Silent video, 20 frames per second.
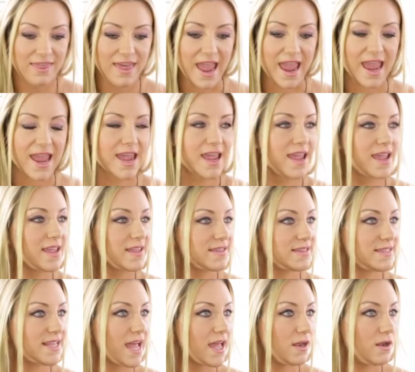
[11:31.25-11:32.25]
they
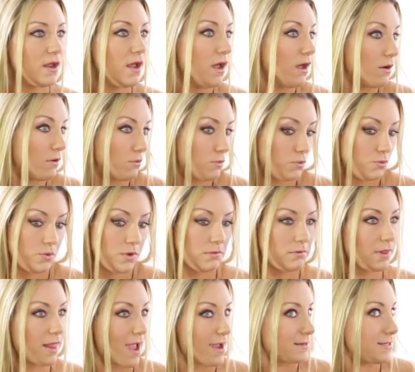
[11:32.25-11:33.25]
said, we
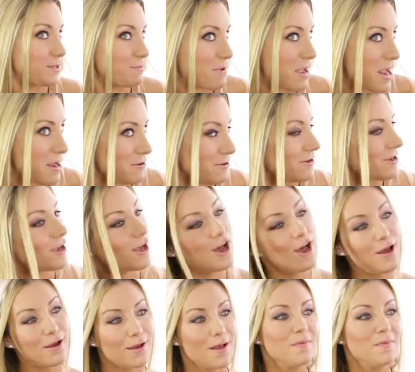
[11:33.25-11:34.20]
would like to pay you to cook.